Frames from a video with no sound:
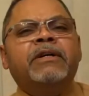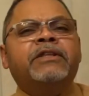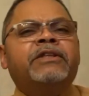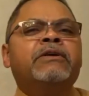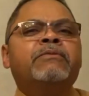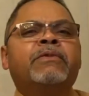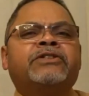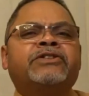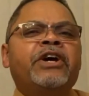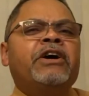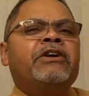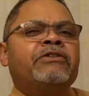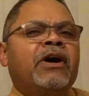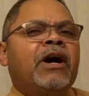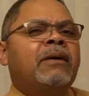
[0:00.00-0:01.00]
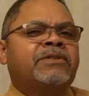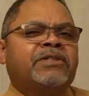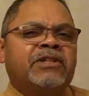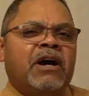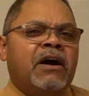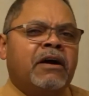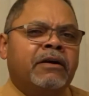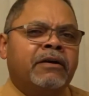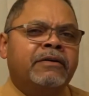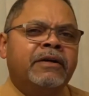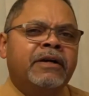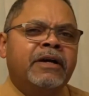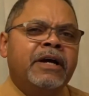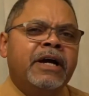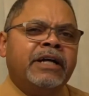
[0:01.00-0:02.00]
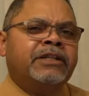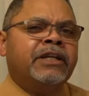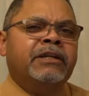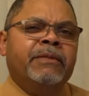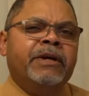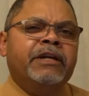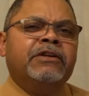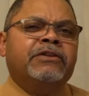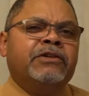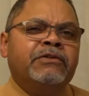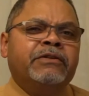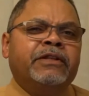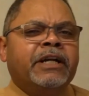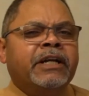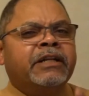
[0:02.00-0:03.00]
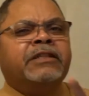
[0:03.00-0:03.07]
of them will tell you, I'm sorry. I didn't mean to do that.